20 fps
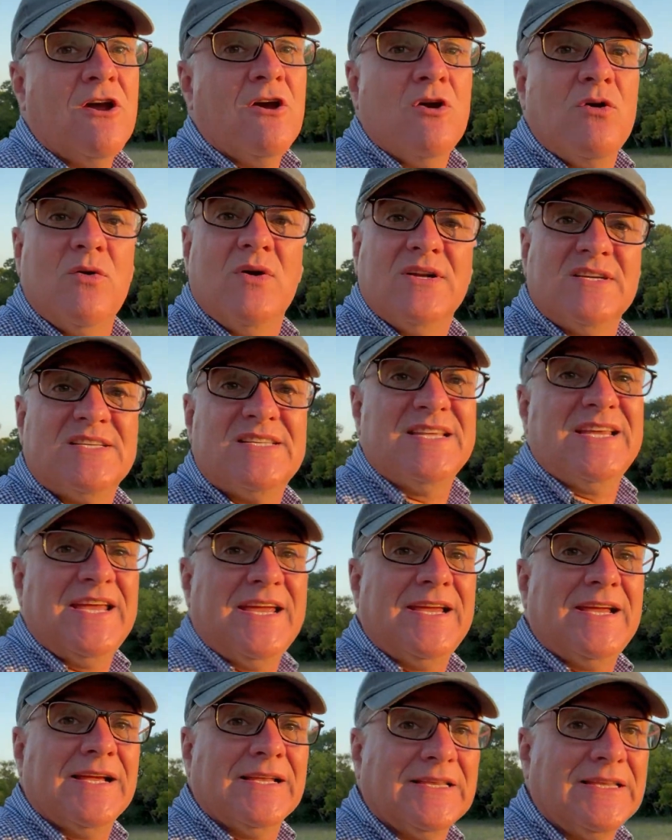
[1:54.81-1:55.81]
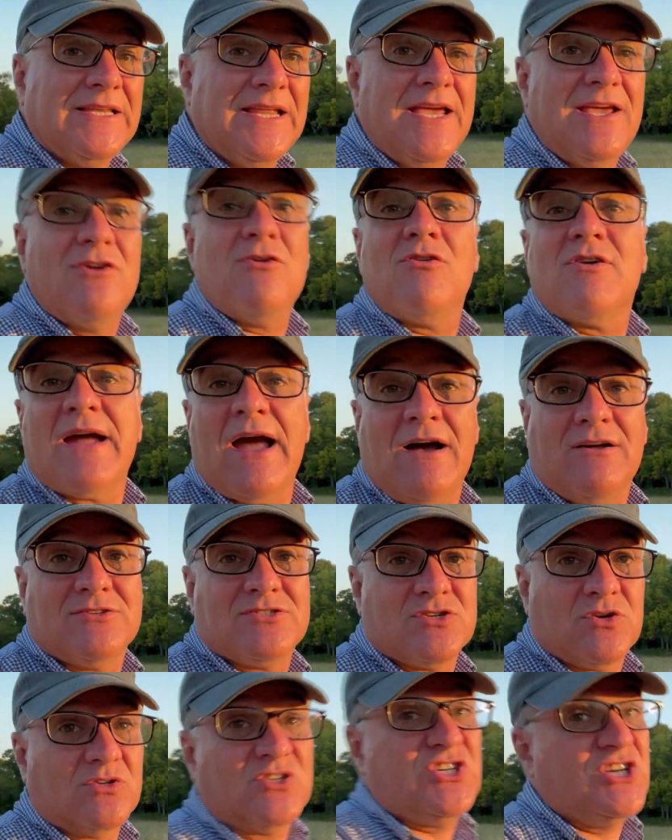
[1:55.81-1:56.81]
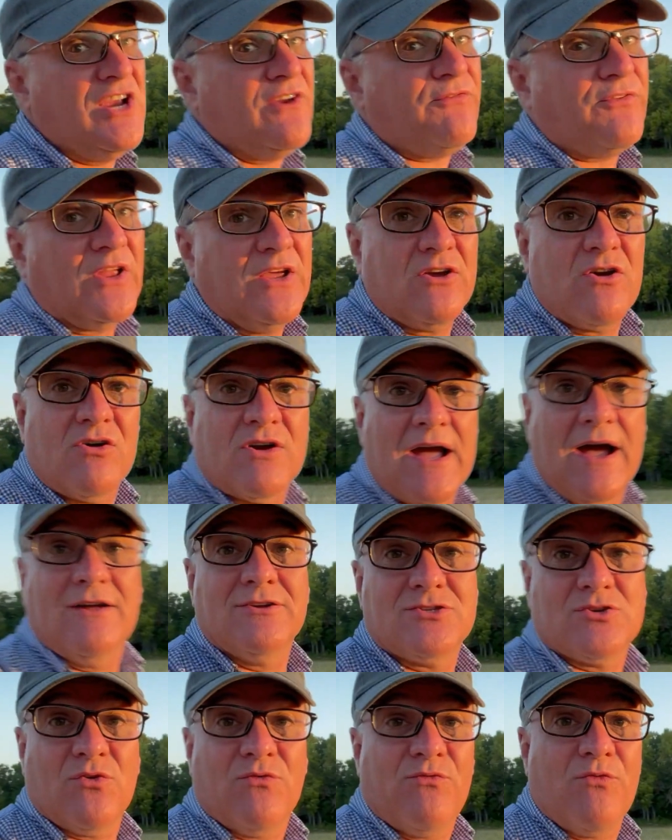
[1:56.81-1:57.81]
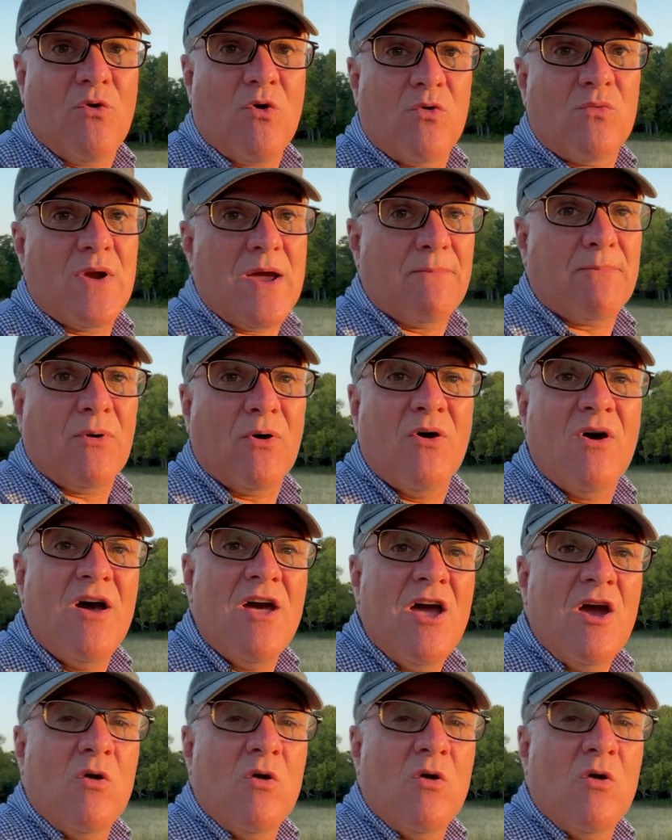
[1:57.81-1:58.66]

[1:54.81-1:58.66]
who is the legal counsel, chief legal counsel for Ripple,